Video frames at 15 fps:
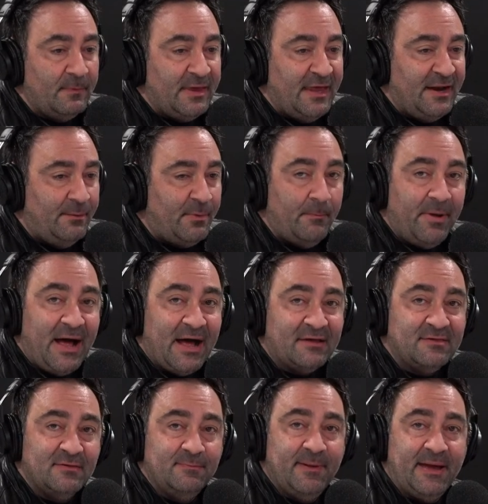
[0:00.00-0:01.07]
get them
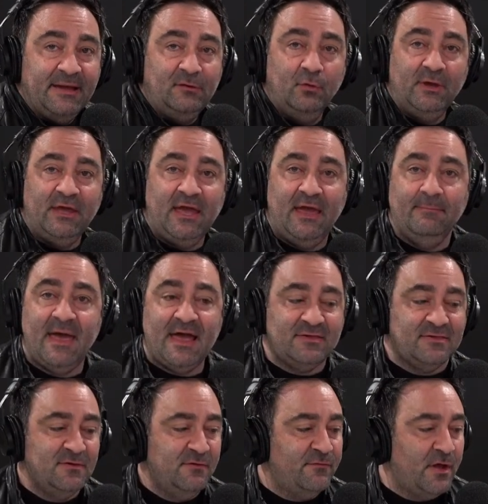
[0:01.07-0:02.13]
unboxed is by doing a
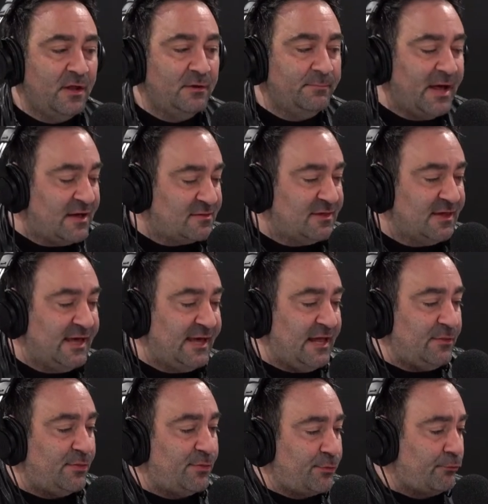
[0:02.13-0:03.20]
massive unboxing. I
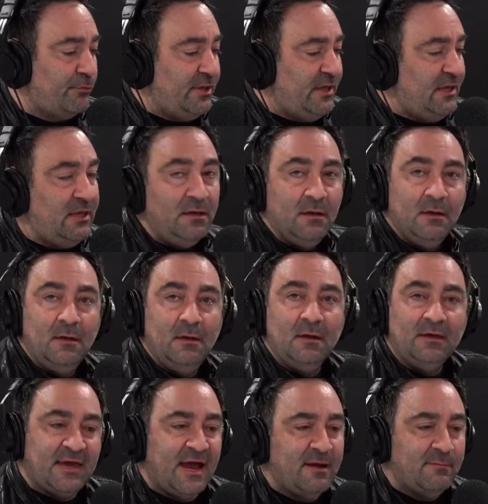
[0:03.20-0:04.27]
got three
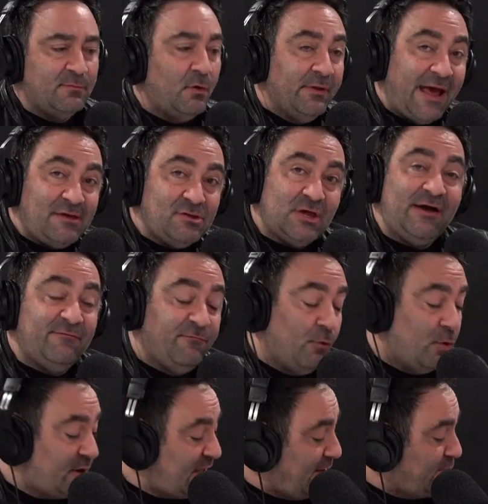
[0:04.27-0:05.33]
camera. Well, actually, I got
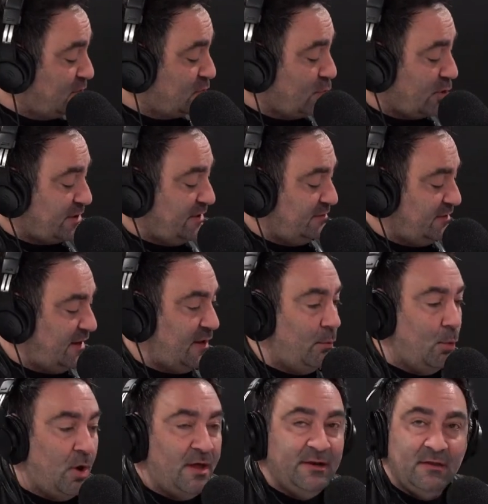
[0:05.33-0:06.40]
four cameras working today.
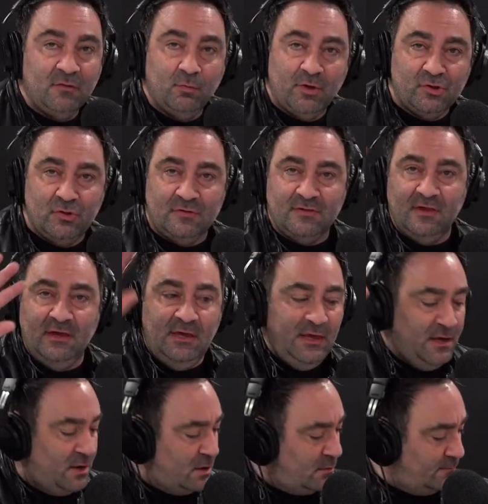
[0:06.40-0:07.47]
One is what you see
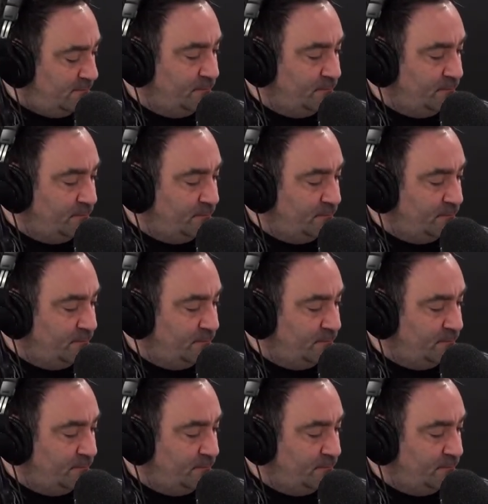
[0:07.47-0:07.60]
here.